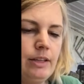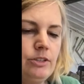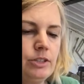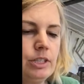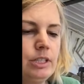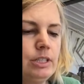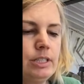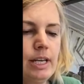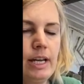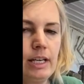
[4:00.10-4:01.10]
then you're going to
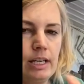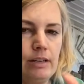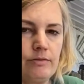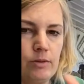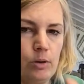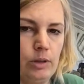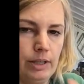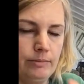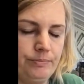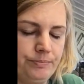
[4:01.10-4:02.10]
take and roll
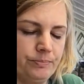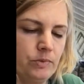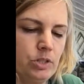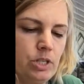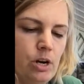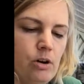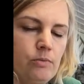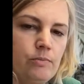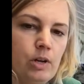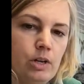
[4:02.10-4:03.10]
it. So
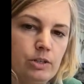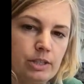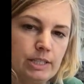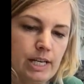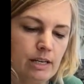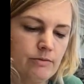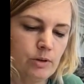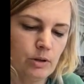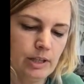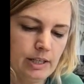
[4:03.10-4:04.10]
you're going to take and
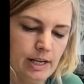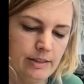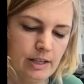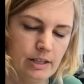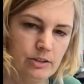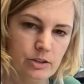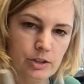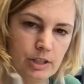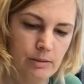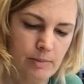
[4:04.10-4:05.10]
roll it, and then you're
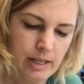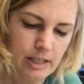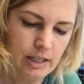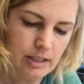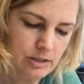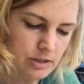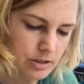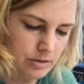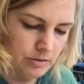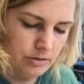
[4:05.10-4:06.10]
going to make it
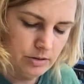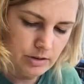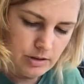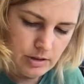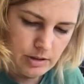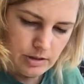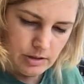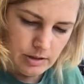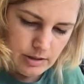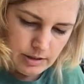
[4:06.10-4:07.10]
into
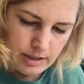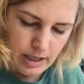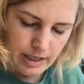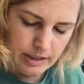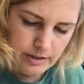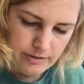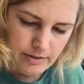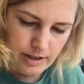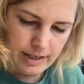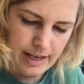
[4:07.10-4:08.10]
kind of
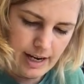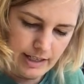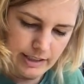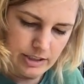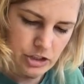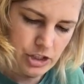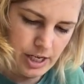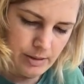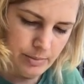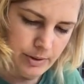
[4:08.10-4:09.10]
a carrot
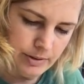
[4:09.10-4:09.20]
shape.